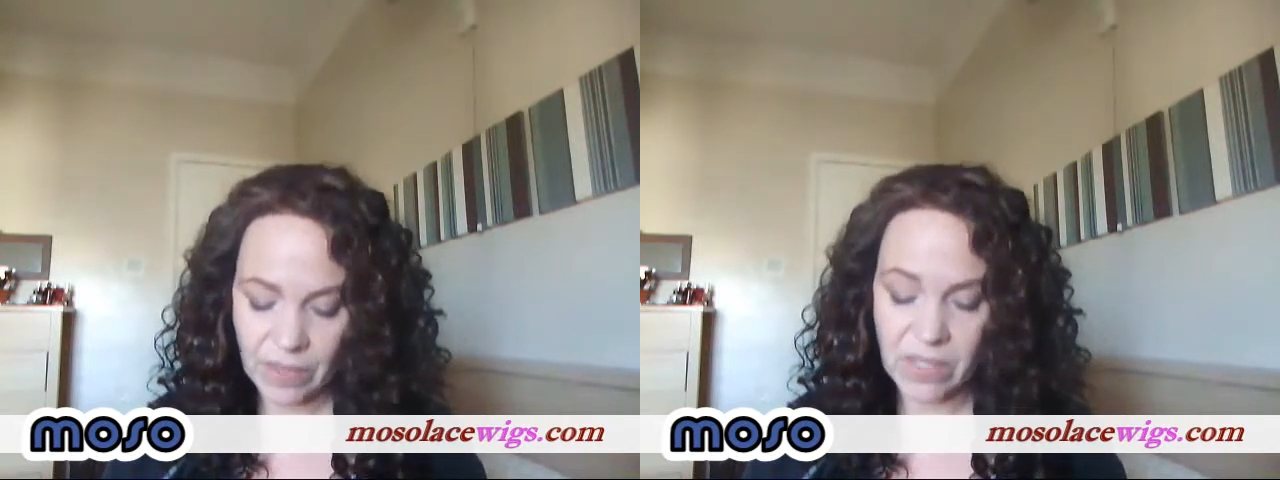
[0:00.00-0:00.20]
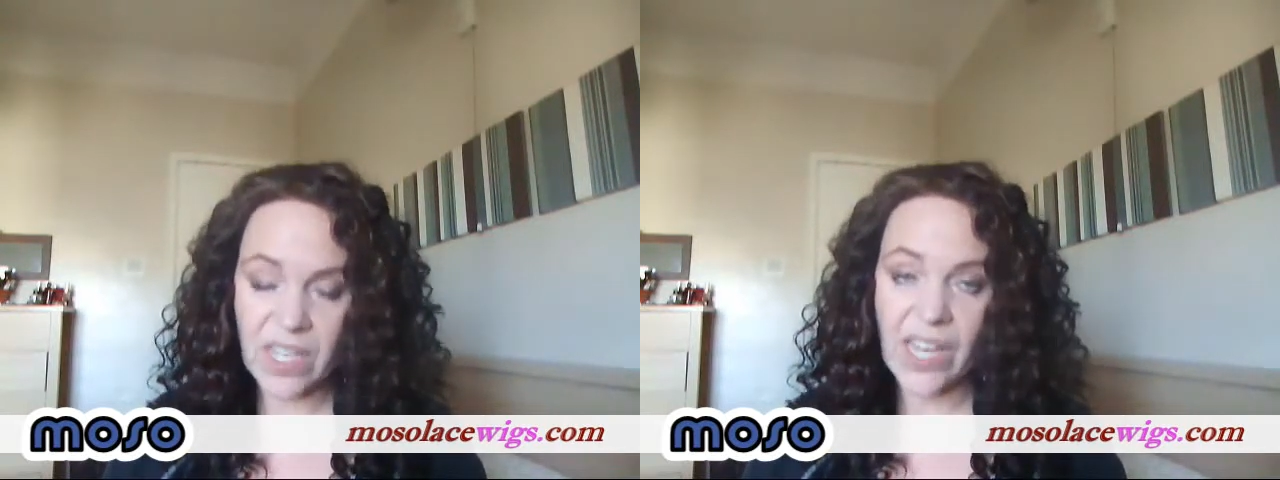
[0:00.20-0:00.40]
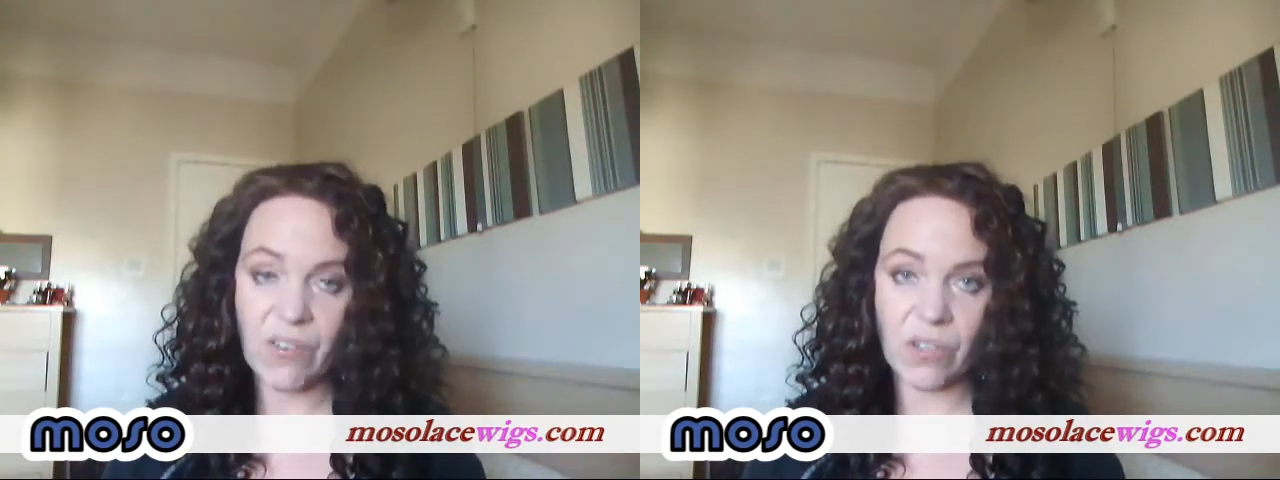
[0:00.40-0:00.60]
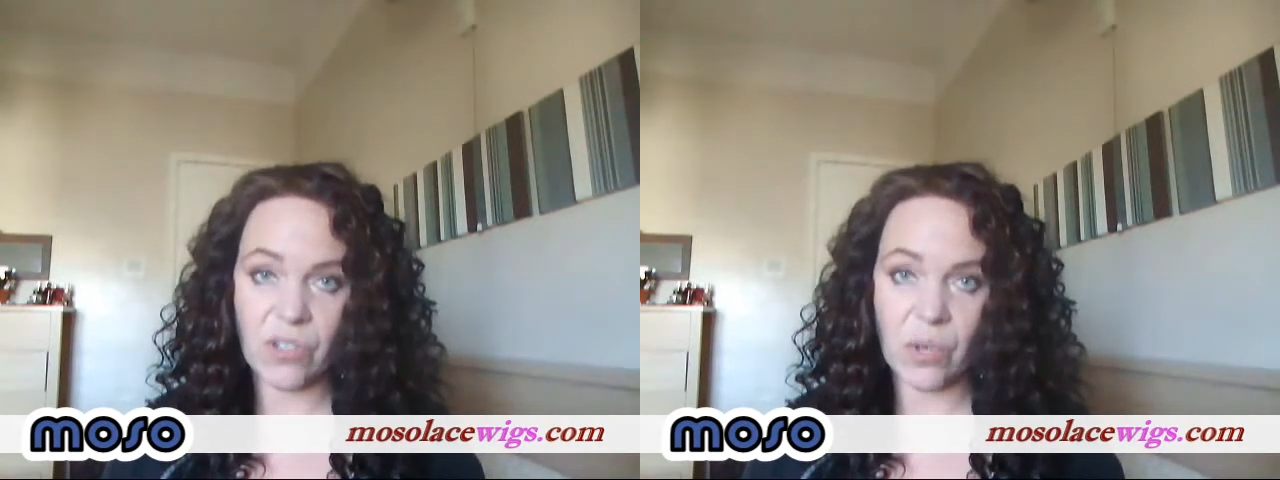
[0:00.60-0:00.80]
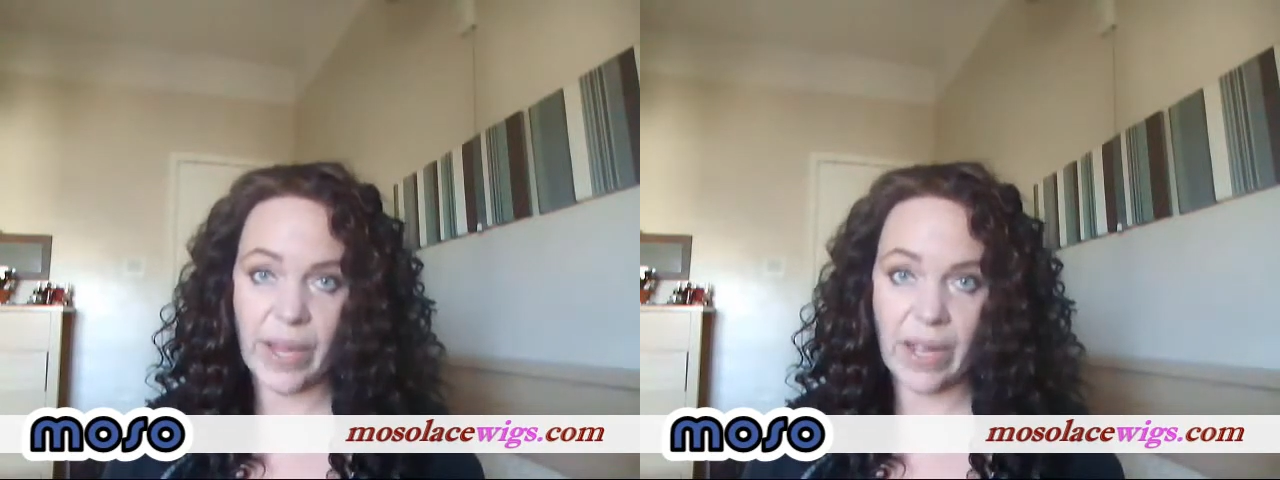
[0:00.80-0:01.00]

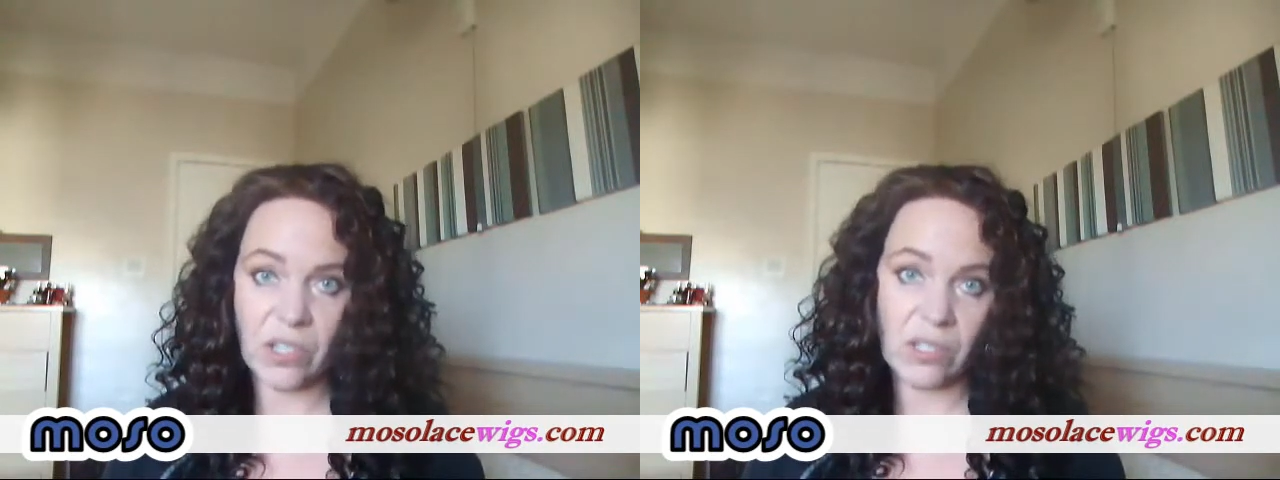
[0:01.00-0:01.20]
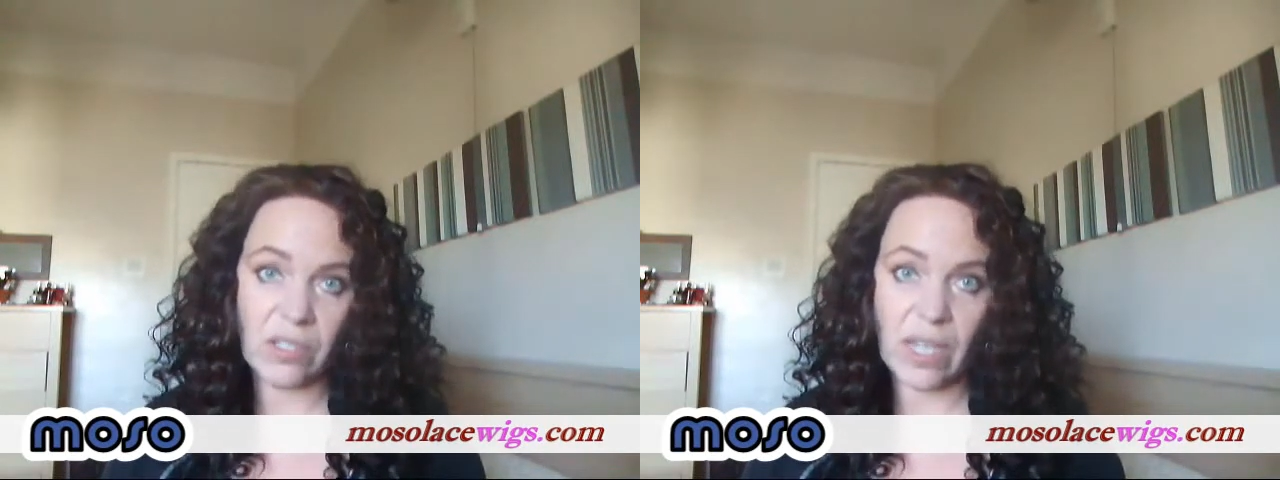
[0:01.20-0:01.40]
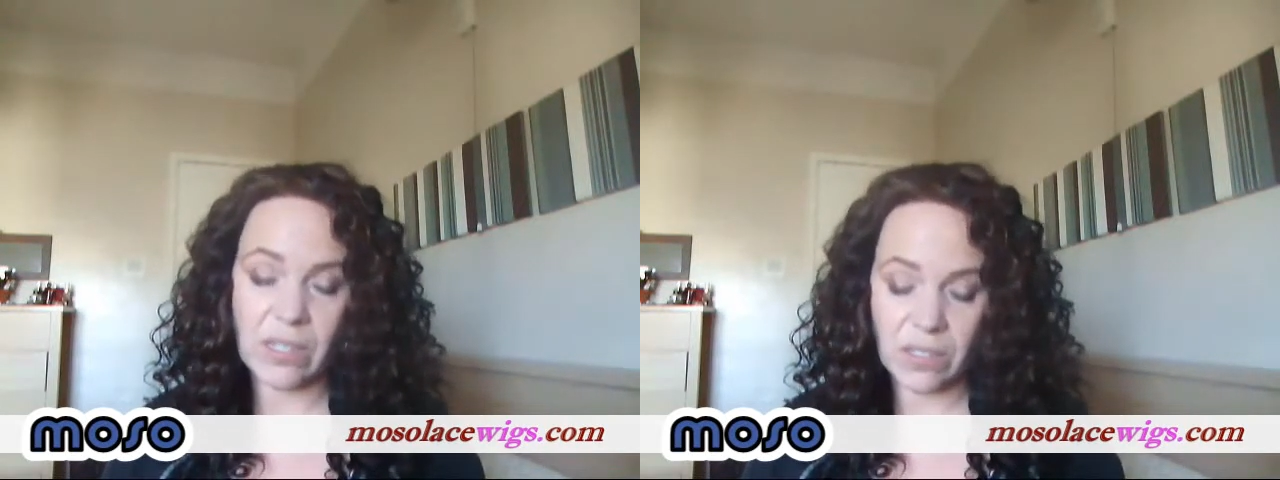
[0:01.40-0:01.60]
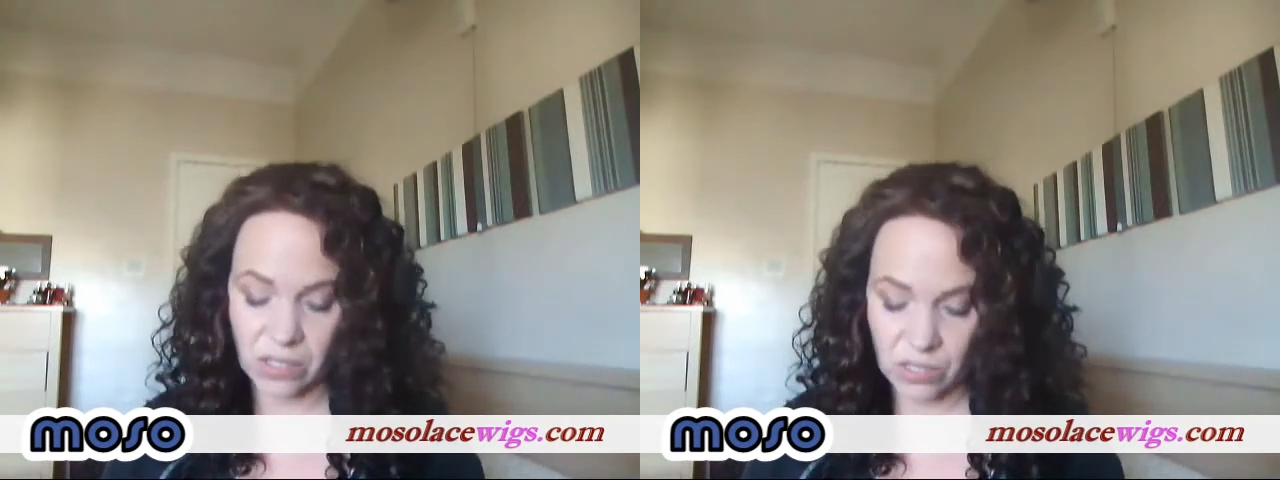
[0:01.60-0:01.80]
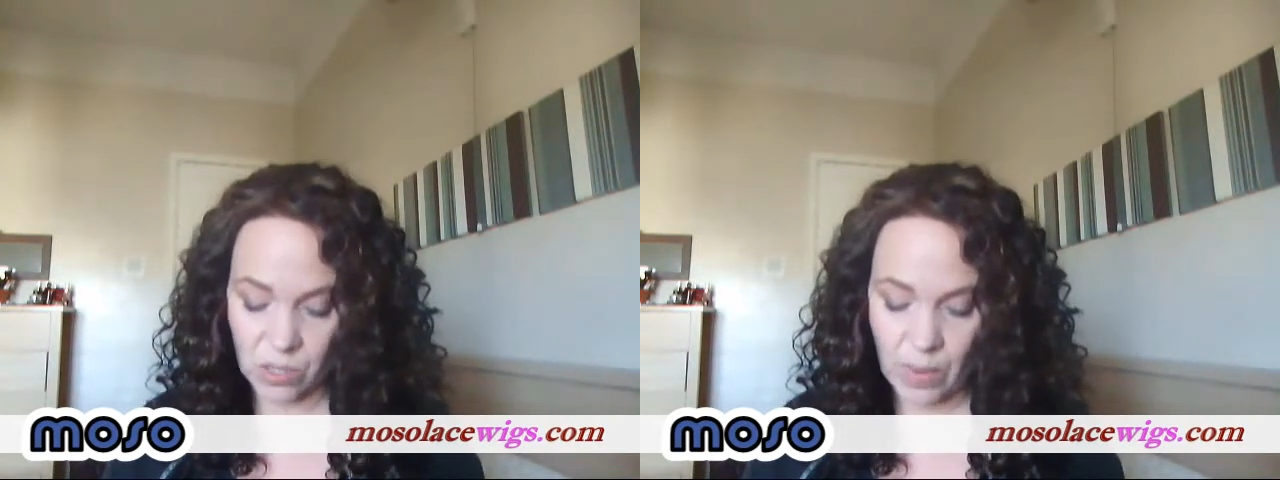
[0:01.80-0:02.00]
secret to it. That's
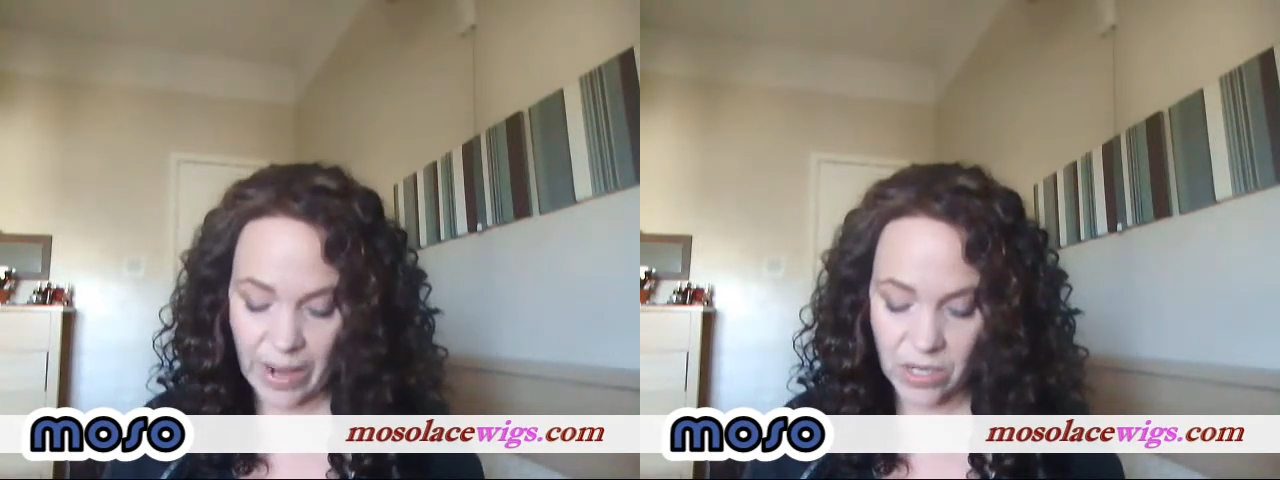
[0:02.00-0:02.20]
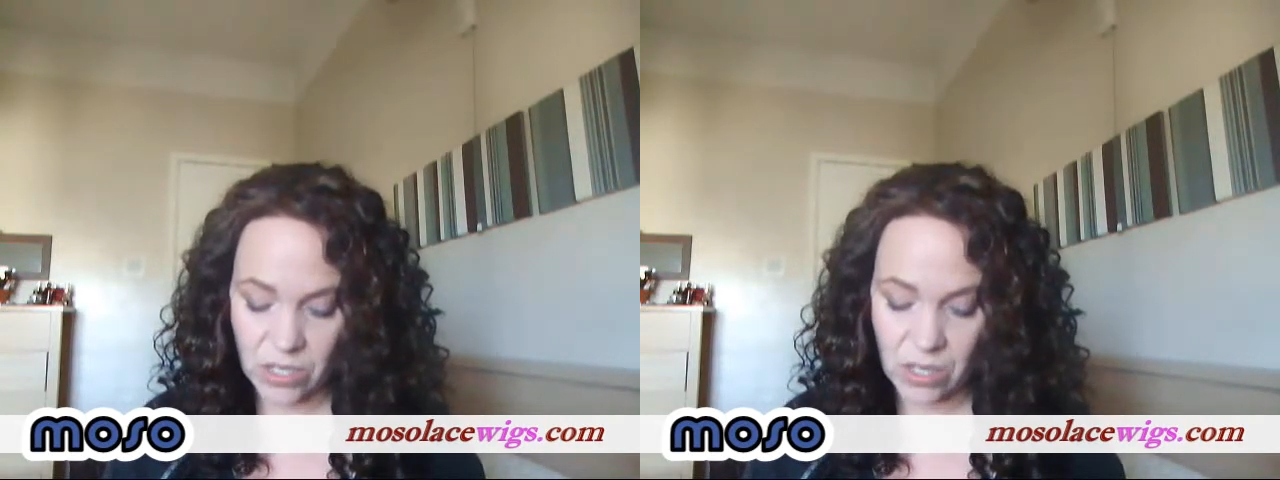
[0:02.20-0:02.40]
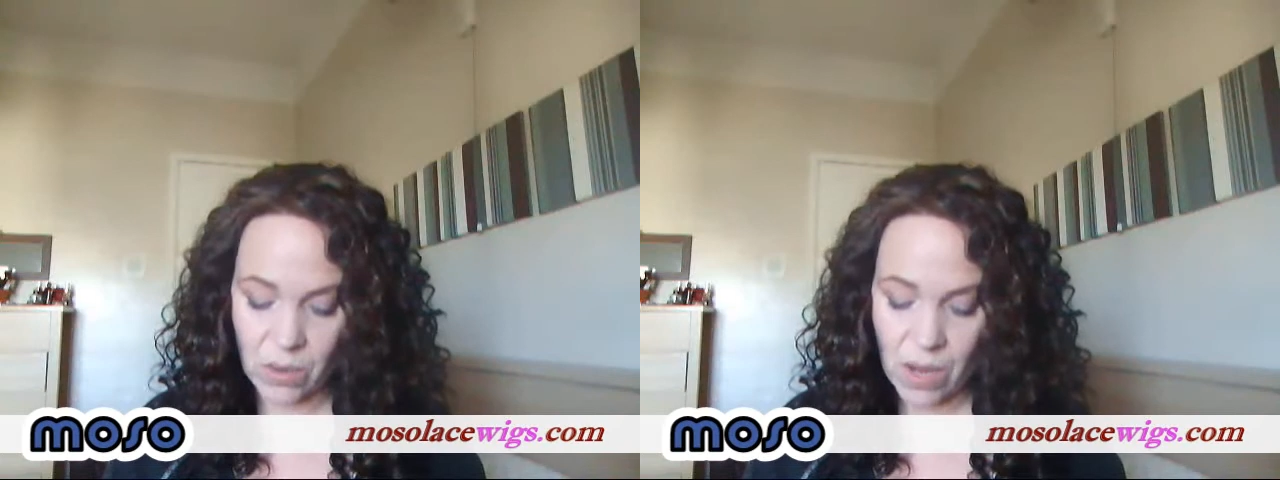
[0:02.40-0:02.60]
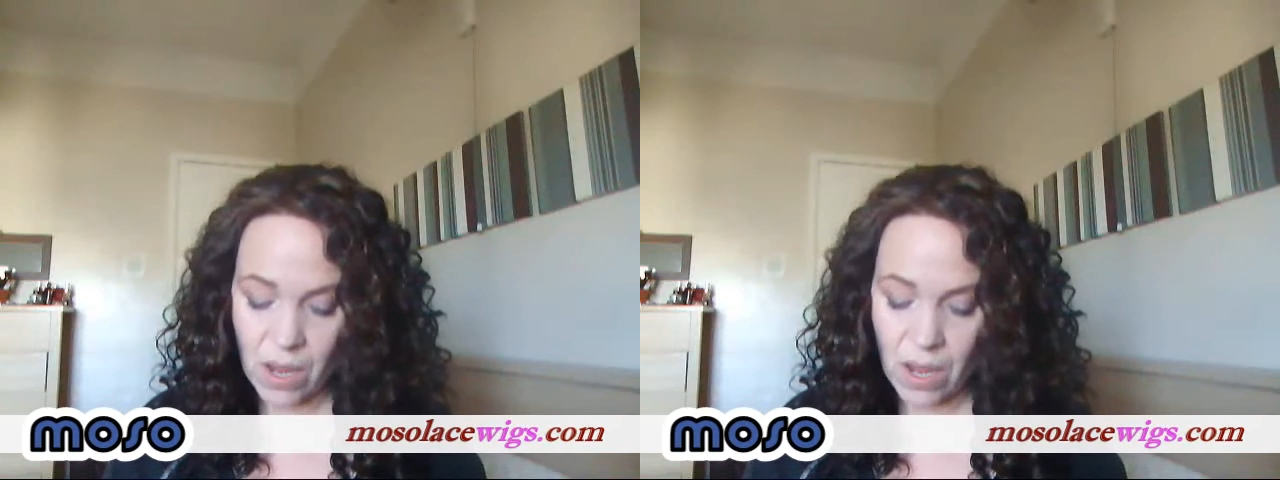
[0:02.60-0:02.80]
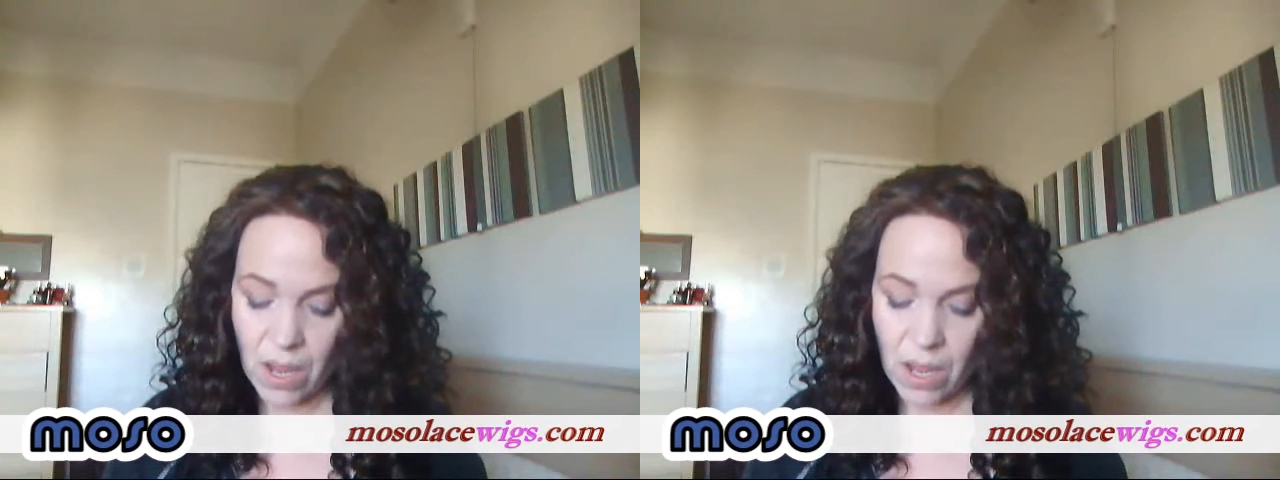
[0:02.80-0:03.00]
just the way I do.